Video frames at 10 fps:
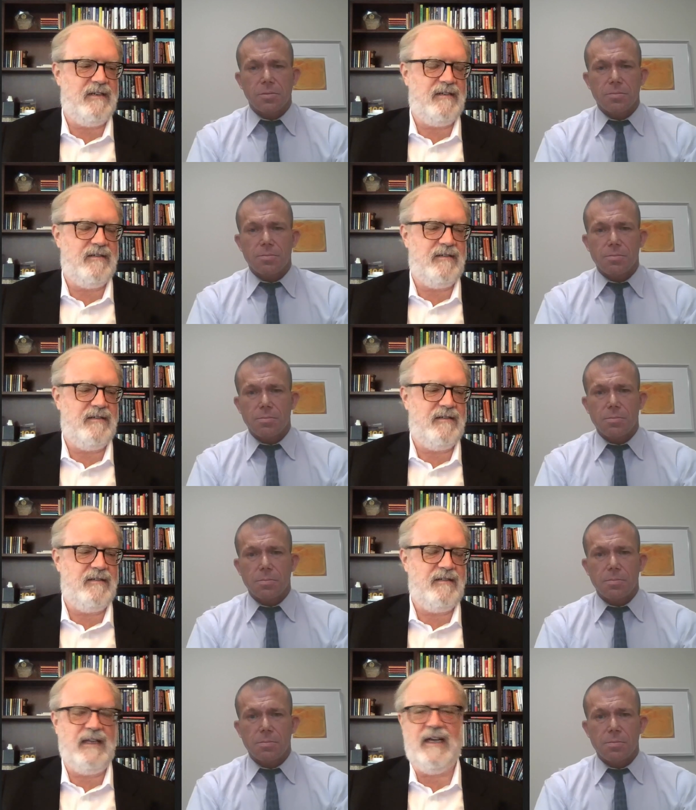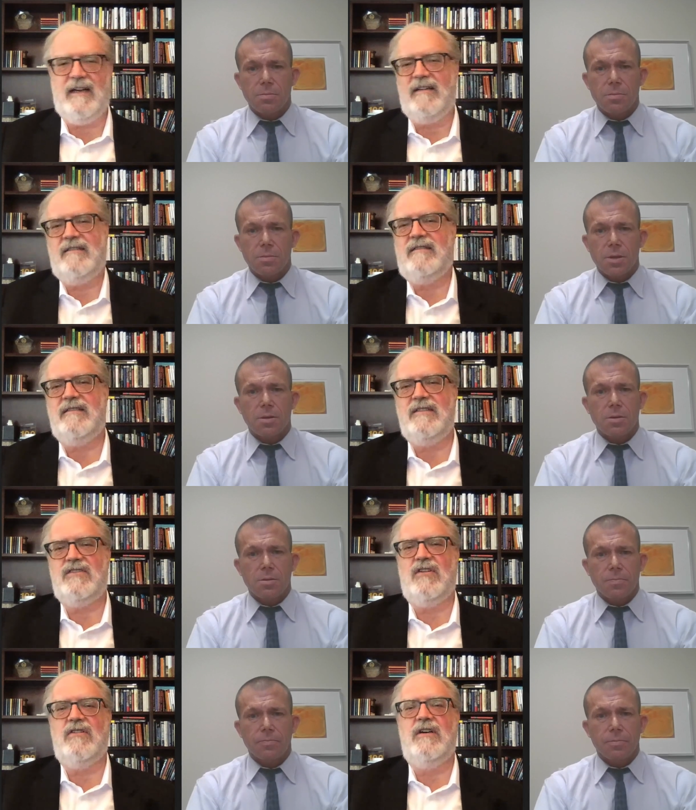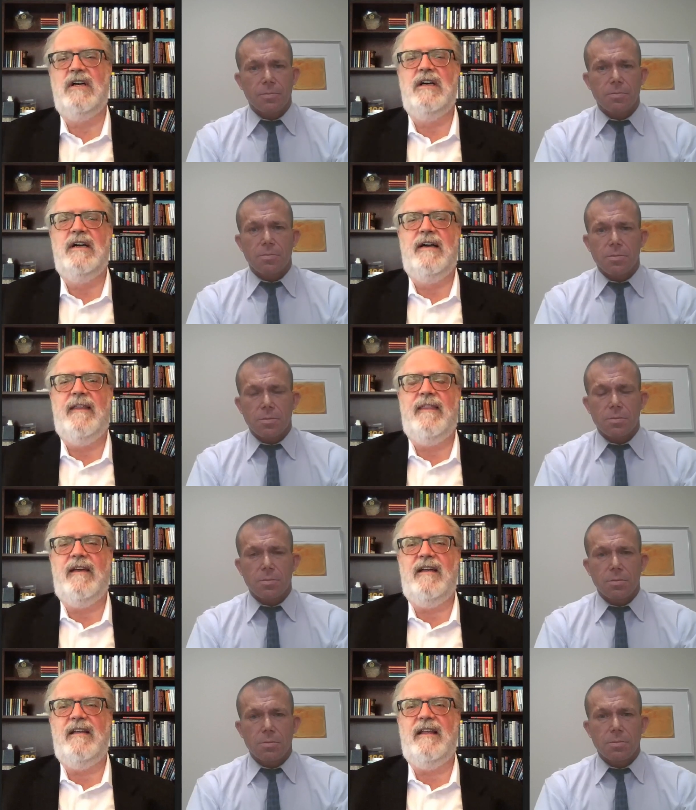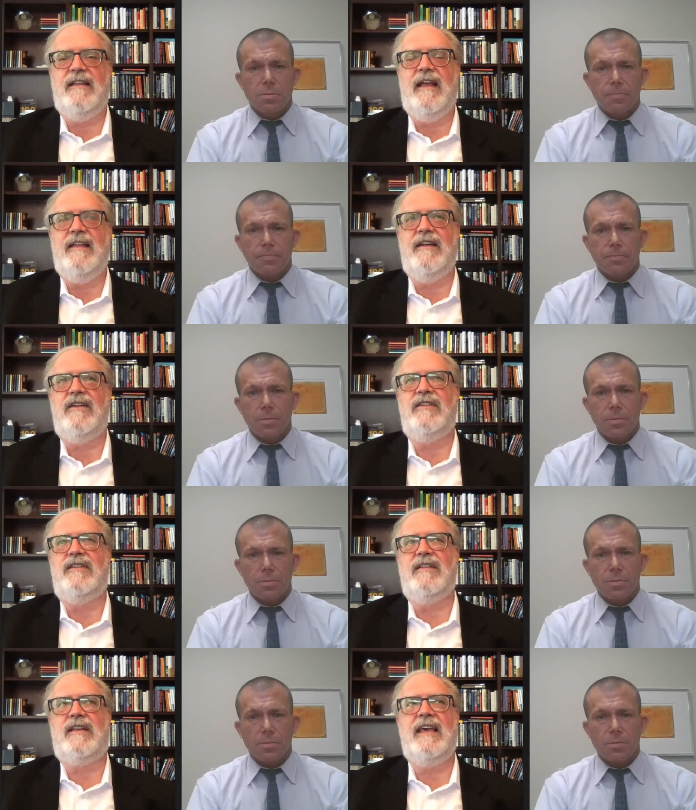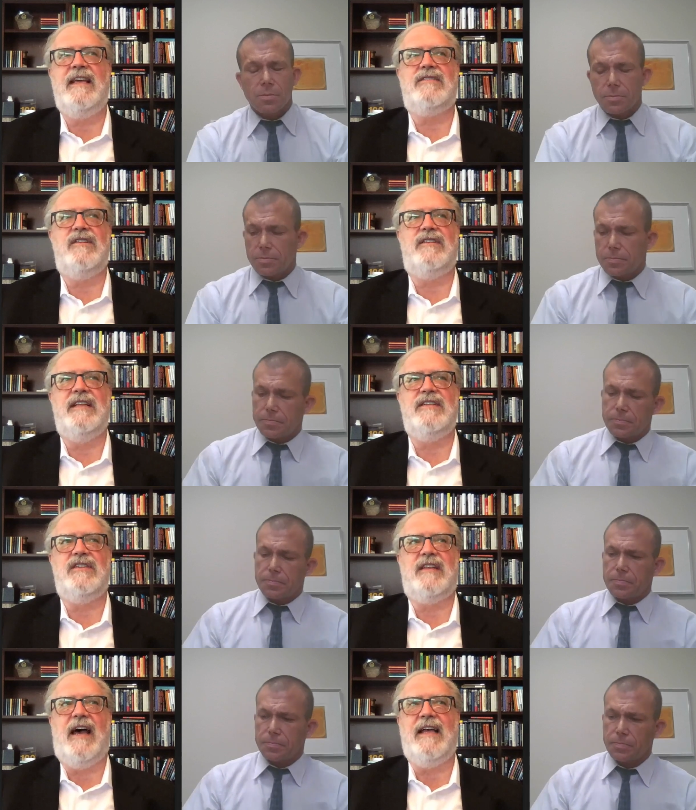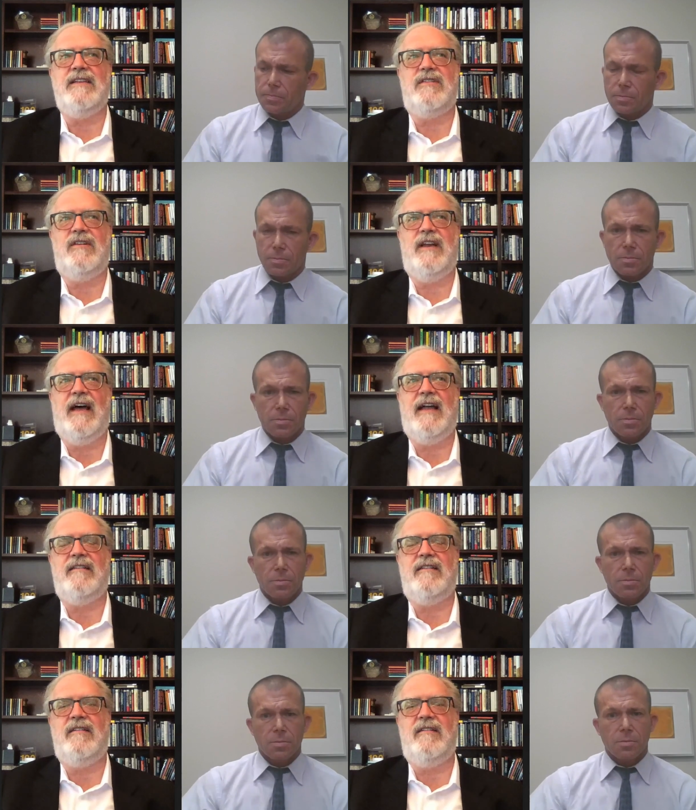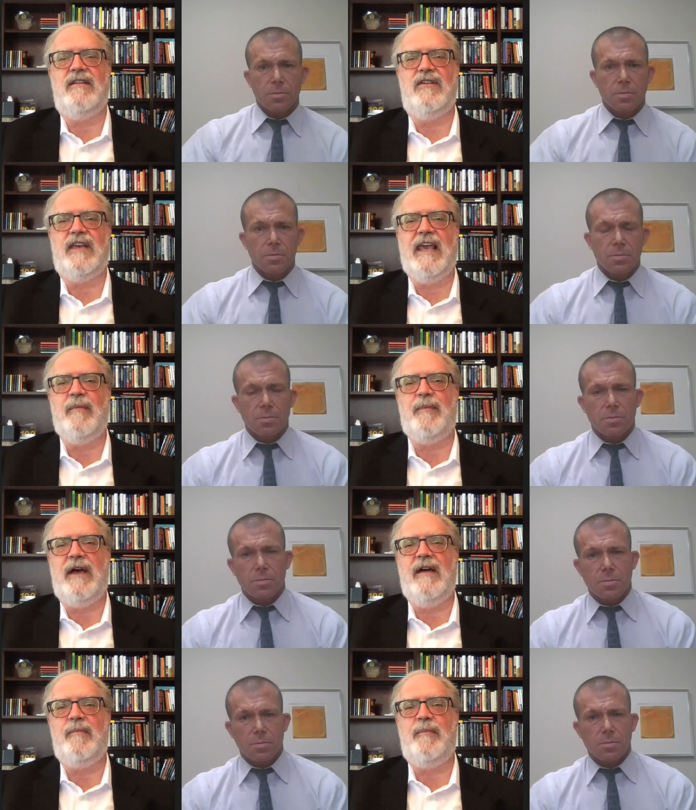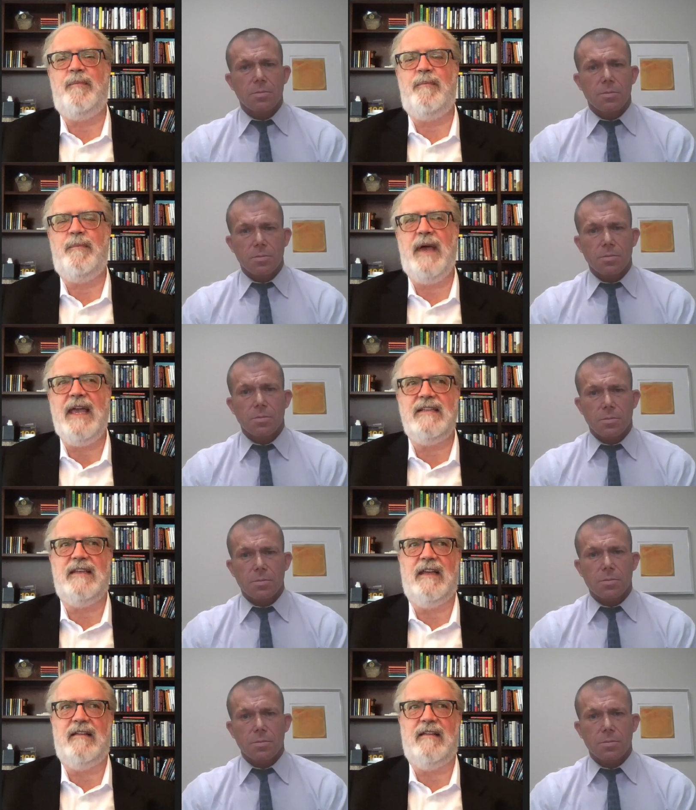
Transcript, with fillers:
Speaker 1: Uh, yeah. So, the and and they're the key is they're digitized. They're not. You know, you can't buy a painting